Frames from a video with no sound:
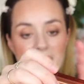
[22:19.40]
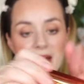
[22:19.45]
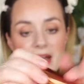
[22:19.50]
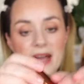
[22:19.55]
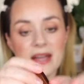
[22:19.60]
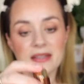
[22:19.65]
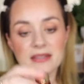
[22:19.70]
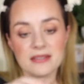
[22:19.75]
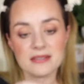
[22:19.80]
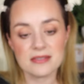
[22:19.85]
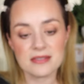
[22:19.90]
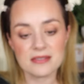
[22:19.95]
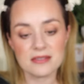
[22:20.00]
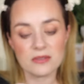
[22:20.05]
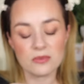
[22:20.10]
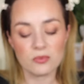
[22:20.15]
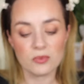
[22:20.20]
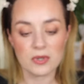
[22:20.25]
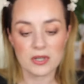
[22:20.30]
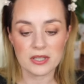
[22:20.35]
And this is
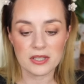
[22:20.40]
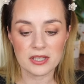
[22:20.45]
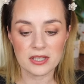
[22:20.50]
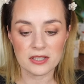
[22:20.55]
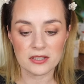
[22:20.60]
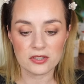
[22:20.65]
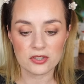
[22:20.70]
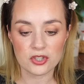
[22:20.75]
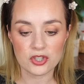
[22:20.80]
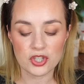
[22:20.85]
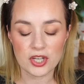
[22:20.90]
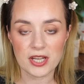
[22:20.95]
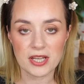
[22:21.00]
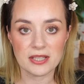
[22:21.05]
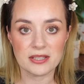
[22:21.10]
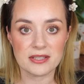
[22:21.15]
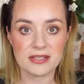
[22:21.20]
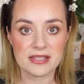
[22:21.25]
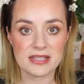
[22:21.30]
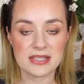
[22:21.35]
the one in the
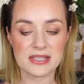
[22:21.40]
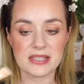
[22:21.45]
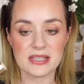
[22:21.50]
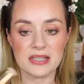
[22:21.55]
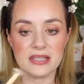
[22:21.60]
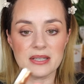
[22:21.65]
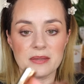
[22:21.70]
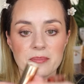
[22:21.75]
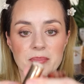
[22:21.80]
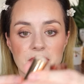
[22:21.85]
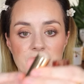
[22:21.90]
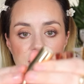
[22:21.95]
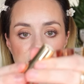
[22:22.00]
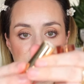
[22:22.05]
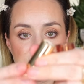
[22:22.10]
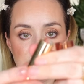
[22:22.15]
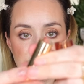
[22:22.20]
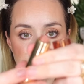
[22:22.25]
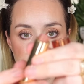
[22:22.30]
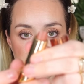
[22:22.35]
shade Slip.
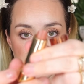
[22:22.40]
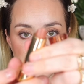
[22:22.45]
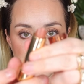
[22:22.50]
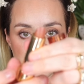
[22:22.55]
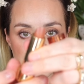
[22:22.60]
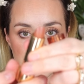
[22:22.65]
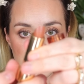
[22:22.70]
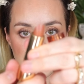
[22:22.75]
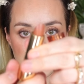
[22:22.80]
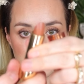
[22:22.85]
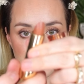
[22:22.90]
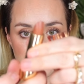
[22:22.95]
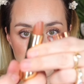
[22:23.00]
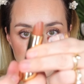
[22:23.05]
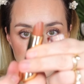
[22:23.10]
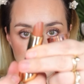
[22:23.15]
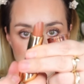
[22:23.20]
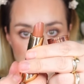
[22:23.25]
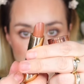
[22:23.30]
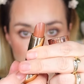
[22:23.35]
I
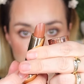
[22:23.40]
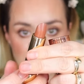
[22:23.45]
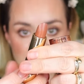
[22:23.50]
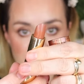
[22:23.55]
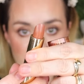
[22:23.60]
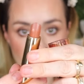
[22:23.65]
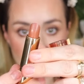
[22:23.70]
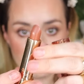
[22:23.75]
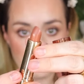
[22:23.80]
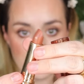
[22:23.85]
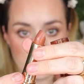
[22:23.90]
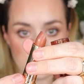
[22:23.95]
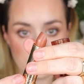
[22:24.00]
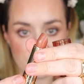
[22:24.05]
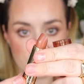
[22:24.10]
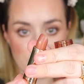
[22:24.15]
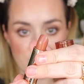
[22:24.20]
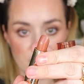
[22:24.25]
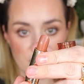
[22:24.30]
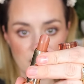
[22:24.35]
love this shade so
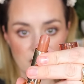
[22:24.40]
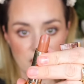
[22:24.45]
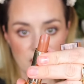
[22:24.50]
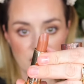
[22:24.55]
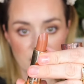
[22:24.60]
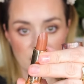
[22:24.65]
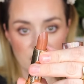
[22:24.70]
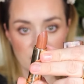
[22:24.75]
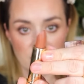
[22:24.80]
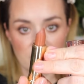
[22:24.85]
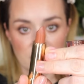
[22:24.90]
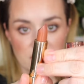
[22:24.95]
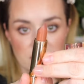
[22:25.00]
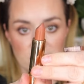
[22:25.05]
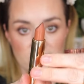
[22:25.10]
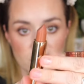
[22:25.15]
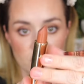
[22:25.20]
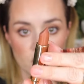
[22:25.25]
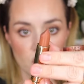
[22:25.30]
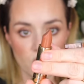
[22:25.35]
much.
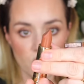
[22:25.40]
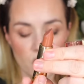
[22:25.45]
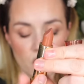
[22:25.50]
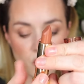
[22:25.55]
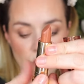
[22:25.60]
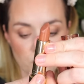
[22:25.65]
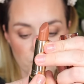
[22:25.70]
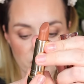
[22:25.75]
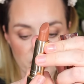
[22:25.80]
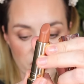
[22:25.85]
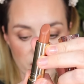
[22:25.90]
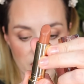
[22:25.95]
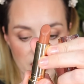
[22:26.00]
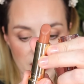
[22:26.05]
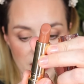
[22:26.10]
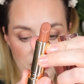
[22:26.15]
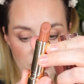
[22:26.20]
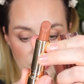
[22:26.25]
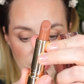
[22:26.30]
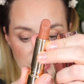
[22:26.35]
So
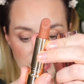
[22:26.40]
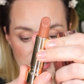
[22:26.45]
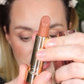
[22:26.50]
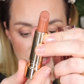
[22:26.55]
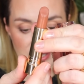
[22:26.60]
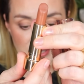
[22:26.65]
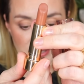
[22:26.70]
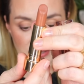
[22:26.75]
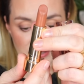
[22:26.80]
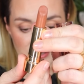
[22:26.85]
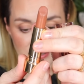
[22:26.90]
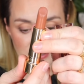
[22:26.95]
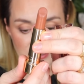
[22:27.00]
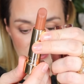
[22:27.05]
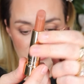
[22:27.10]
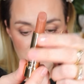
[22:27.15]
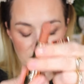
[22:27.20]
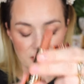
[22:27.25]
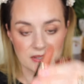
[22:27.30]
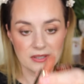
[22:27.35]
pretty, look at that.
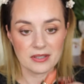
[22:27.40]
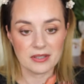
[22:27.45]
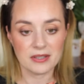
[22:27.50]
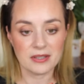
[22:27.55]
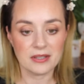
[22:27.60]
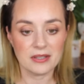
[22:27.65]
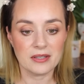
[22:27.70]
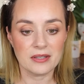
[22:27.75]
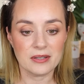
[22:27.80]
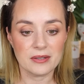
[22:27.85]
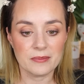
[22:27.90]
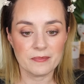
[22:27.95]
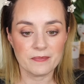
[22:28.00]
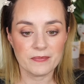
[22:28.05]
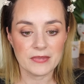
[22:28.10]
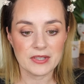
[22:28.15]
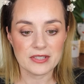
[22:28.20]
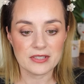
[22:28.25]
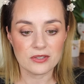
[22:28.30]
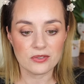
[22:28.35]

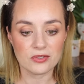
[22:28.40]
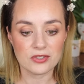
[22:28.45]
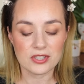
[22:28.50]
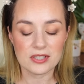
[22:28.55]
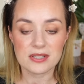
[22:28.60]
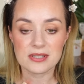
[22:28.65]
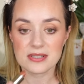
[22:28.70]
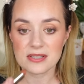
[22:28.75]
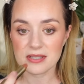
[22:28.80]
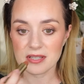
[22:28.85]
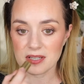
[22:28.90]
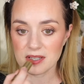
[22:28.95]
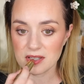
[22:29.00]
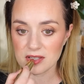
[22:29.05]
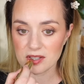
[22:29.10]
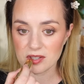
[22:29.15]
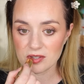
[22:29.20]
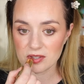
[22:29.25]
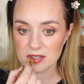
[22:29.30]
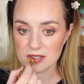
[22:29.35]
So just
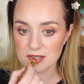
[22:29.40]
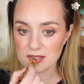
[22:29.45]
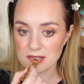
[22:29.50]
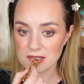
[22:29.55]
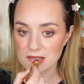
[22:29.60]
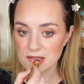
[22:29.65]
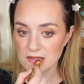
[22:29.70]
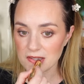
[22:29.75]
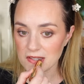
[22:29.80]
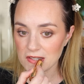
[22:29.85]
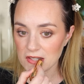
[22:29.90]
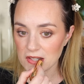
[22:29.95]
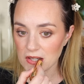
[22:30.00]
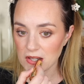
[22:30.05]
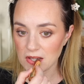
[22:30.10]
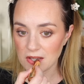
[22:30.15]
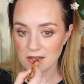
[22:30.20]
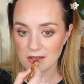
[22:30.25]
use this.